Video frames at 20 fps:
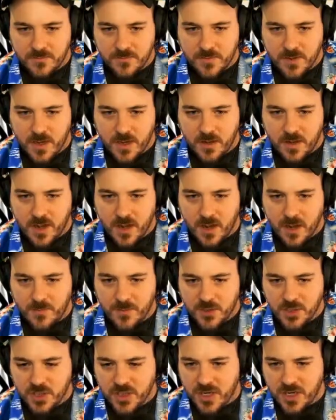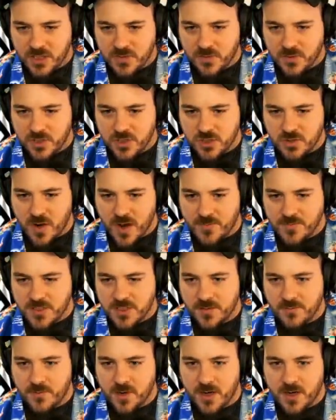Hell yeah. I bet you the next person's grabbing
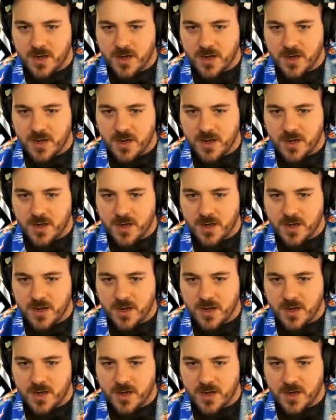some right